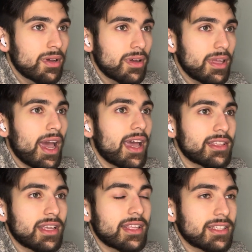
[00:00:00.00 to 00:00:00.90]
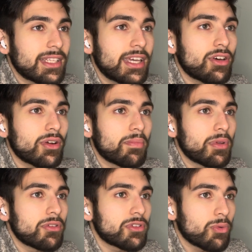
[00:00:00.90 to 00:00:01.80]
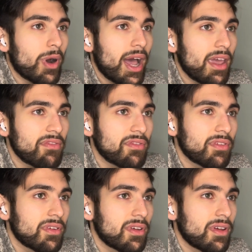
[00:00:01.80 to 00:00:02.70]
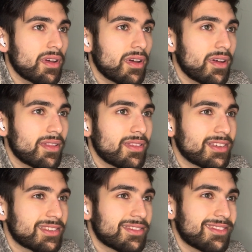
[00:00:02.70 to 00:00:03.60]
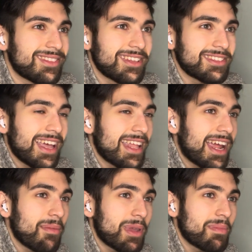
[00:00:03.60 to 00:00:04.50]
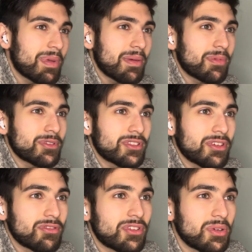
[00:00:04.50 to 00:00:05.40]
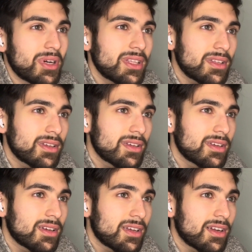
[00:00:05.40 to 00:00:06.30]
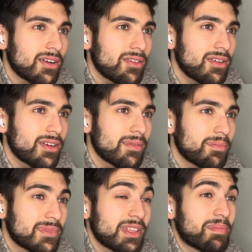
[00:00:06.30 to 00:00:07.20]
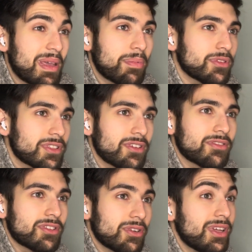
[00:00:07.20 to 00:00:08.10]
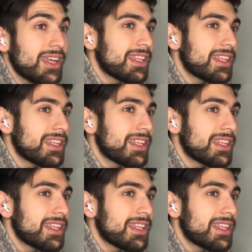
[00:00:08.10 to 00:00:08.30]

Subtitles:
Yeah, it's illegal to abuse your wife. Does that not mean people still do it? You know? Did people still do it?